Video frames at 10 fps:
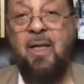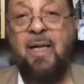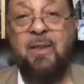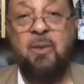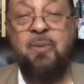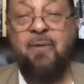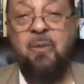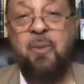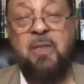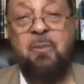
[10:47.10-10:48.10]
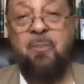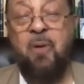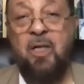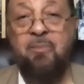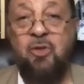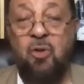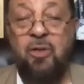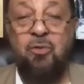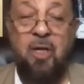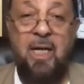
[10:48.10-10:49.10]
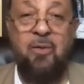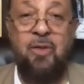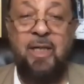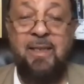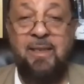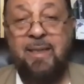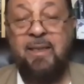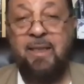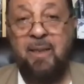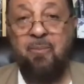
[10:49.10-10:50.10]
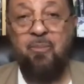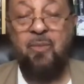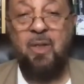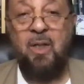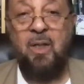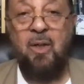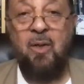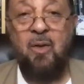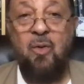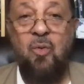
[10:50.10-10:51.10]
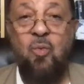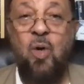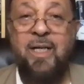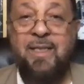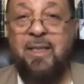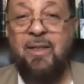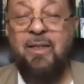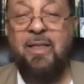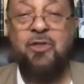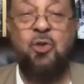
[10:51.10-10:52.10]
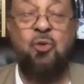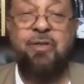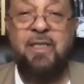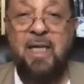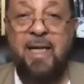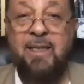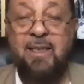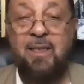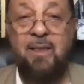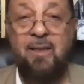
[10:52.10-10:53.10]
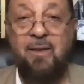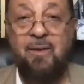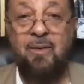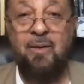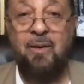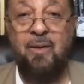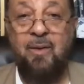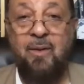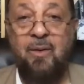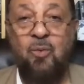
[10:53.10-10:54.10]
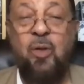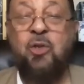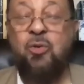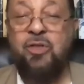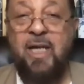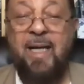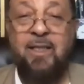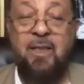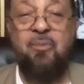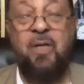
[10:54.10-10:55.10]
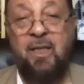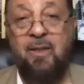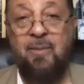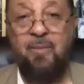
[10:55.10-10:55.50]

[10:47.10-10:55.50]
And the Prophet, peace be upon him, turned around and said to him, what is it that you recite when you stand in prayer?